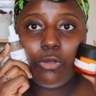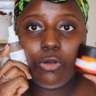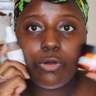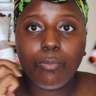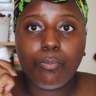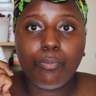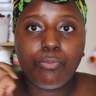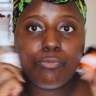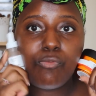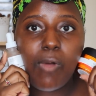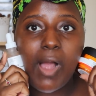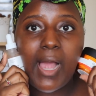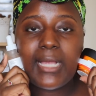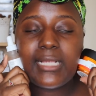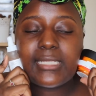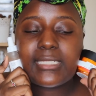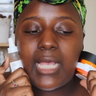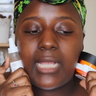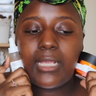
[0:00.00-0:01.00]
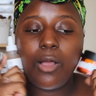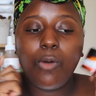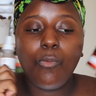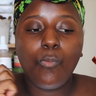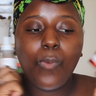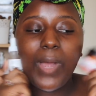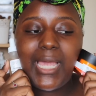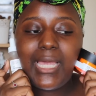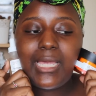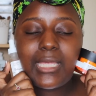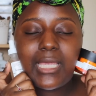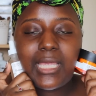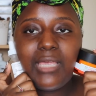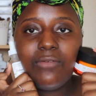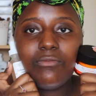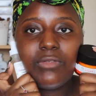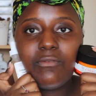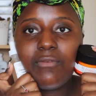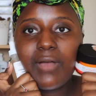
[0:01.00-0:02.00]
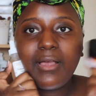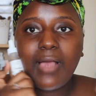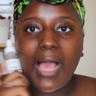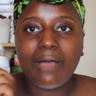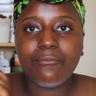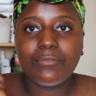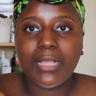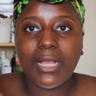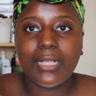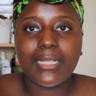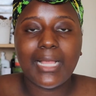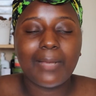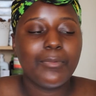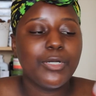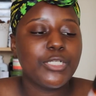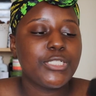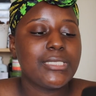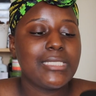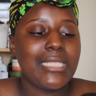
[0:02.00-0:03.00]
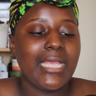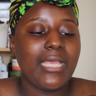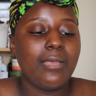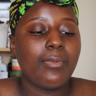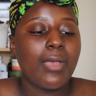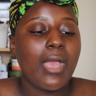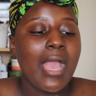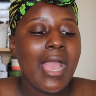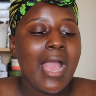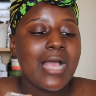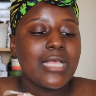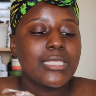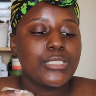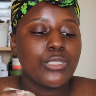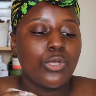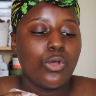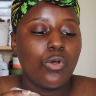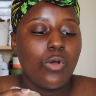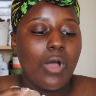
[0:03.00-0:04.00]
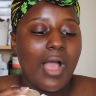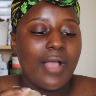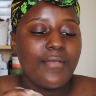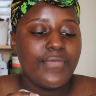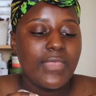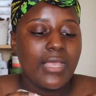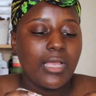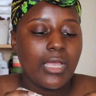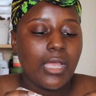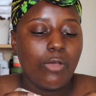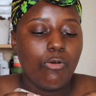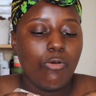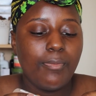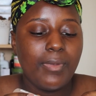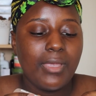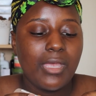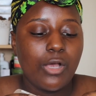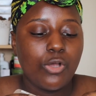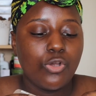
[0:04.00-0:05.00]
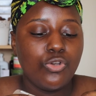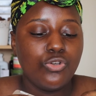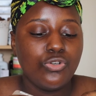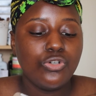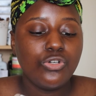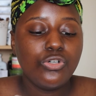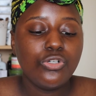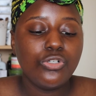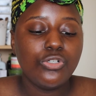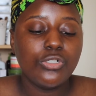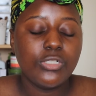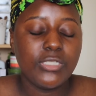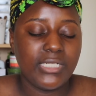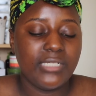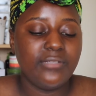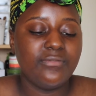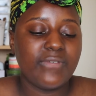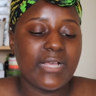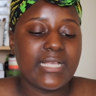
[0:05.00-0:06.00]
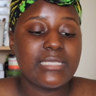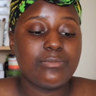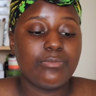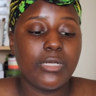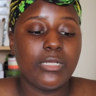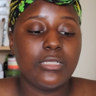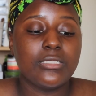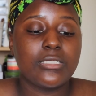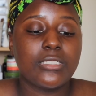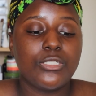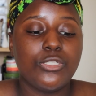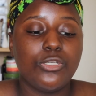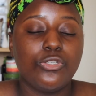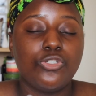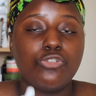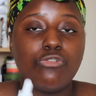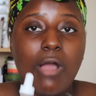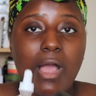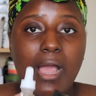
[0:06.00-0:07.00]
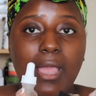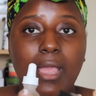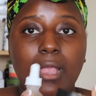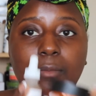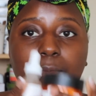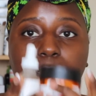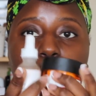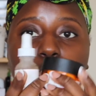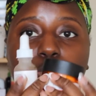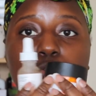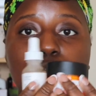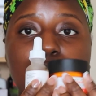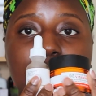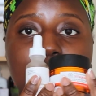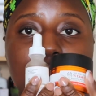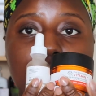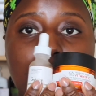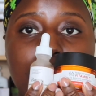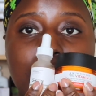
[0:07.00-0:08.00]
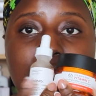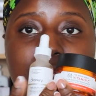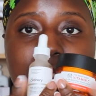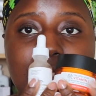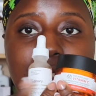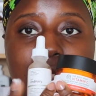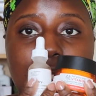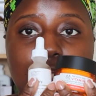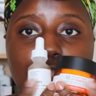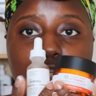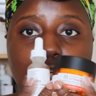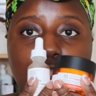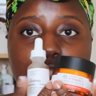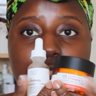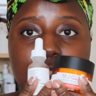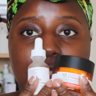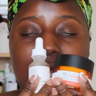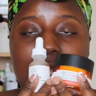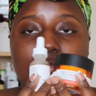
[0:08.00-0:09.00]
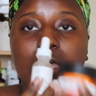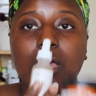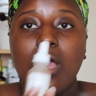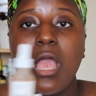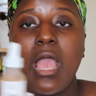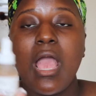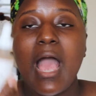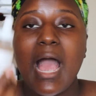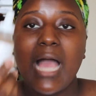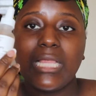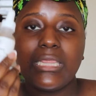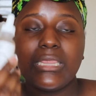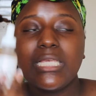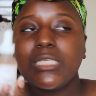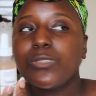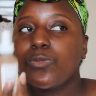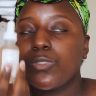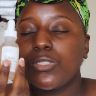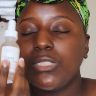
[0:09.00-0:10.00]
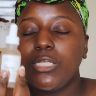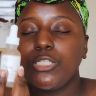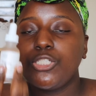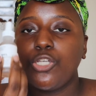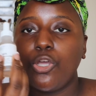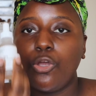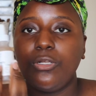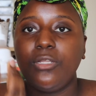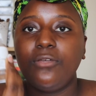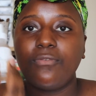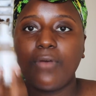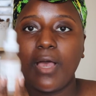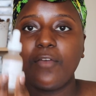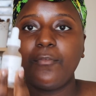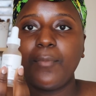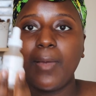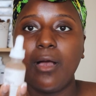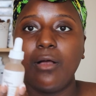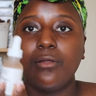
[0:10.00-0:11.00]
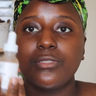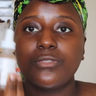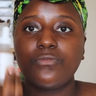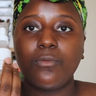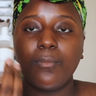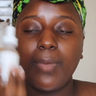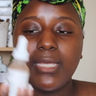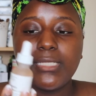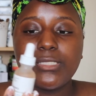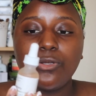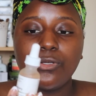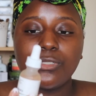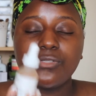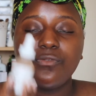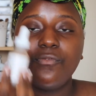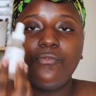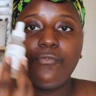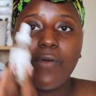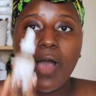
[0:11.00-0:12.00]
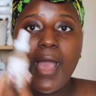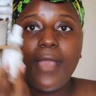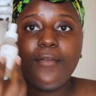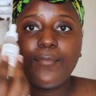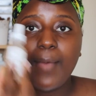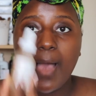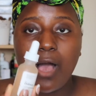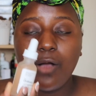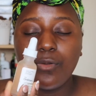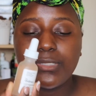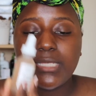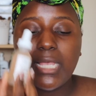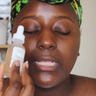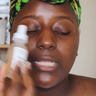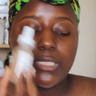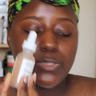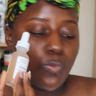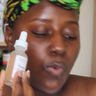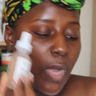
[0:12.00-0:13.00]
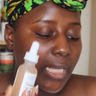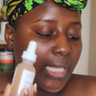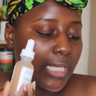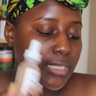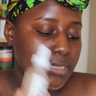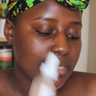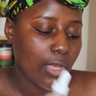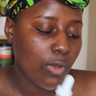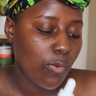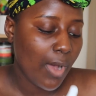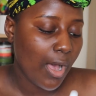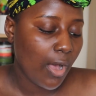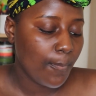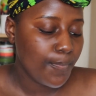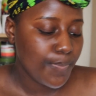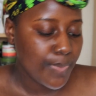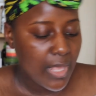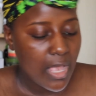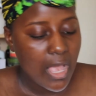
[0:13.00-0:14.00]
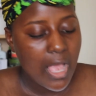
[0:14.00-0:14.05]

look bright and awake, even if I haven't had that much sleep. So I think it will be a good investment to try and use the two of these in conjunction together. And this was literally only £5 from ASOS, £5, and it's working so well.